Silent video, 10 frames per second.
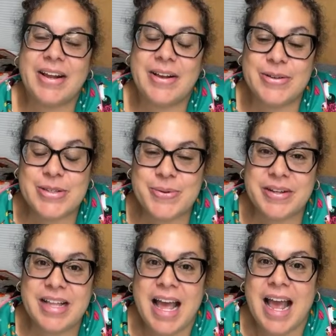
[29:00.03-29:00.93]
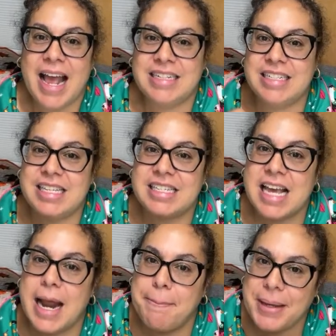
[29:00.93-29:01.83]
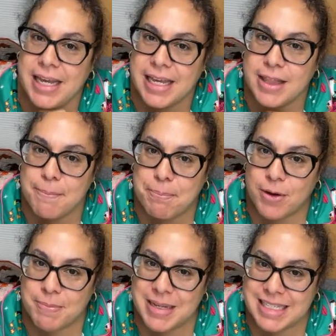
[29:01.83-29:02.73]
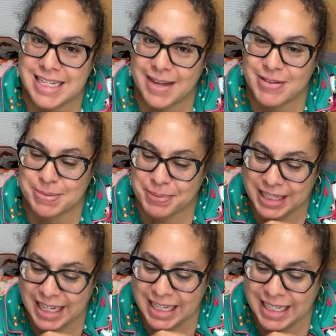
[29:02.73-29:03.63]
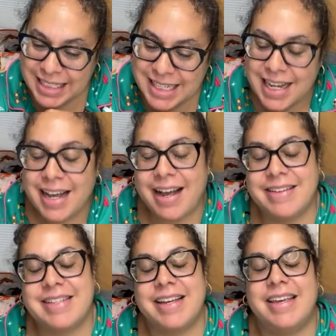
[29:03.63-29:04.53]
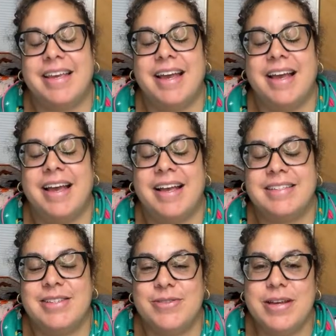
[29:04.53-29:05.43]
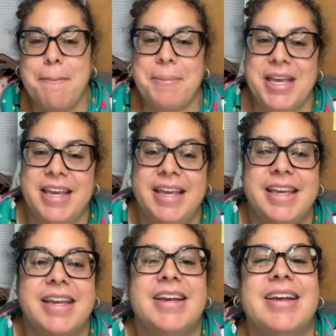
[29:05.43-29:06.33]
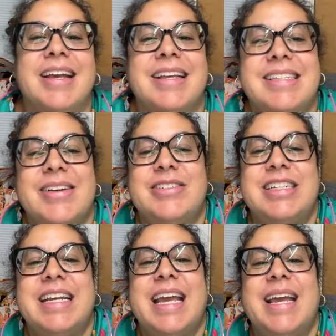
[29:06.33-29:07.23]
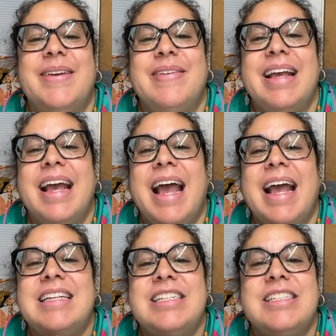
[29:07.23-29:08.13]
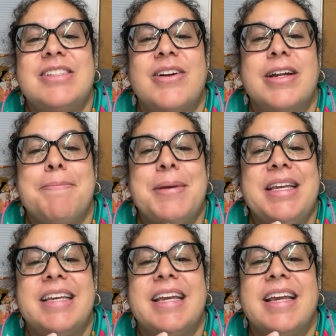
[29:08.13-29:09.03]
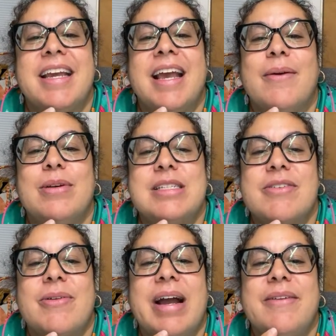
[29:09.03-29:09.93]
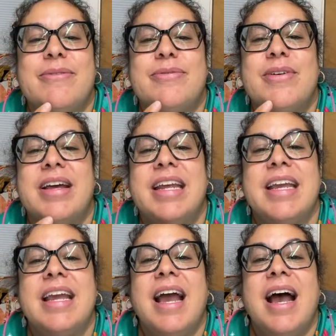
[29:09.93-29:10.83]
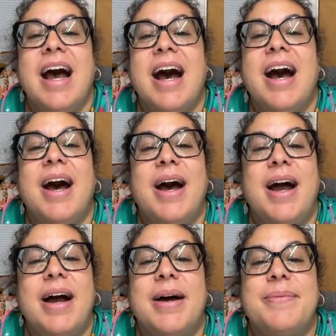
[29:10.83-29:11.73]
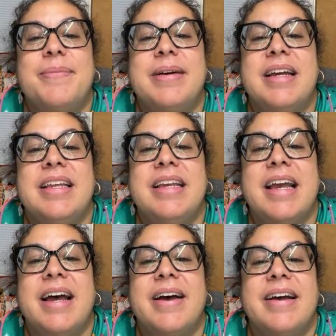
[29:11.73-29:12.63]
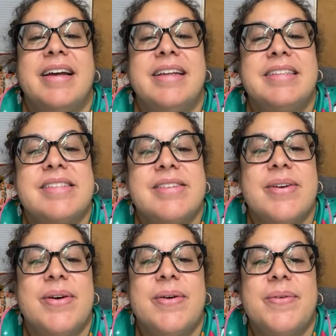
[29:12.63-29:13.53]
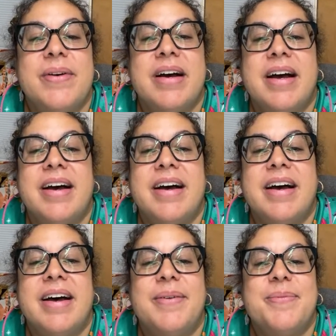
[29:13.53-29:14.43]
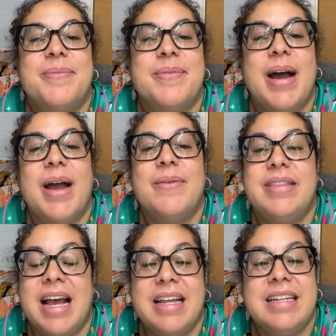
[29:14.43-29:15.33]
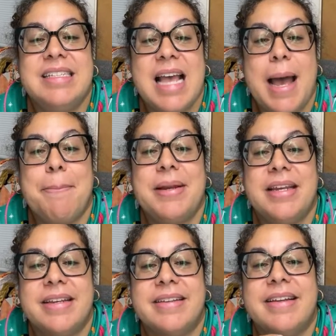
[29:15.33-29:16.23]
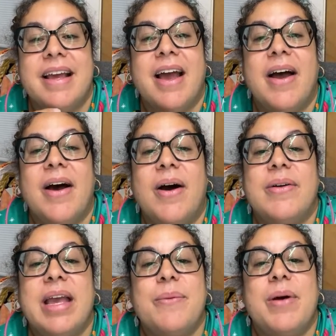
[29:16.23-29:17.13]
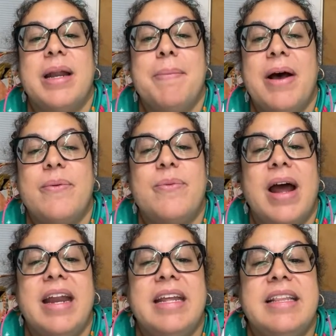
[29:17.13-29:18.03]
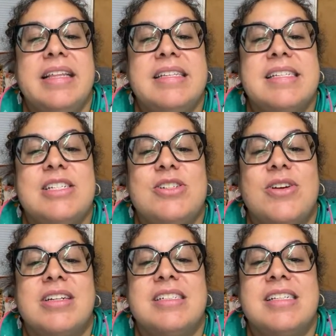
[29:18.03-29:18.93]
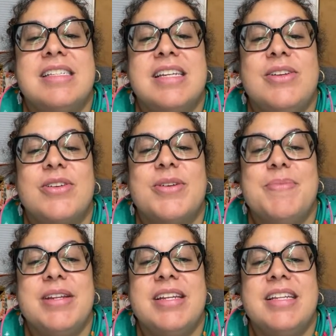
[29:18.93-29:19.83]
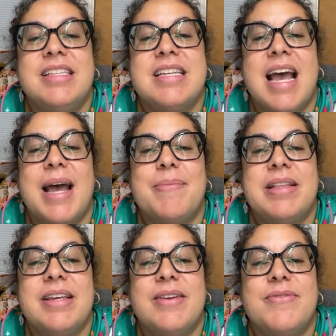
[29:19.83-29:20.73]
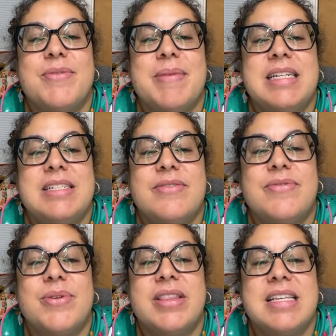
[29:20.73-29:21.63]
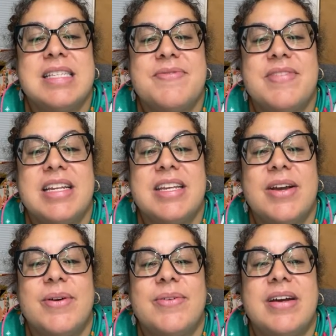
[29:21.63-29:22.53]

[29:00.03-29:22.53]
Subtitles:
ghost quilt. And she says, can I peek in the book, Miss Nieves, please? I was like, yes, you could peek. So she came and she started peeking. It was quite funny. Yeah. So that is happening. Okay, what about writing these instructions in your community tab in the information for this video?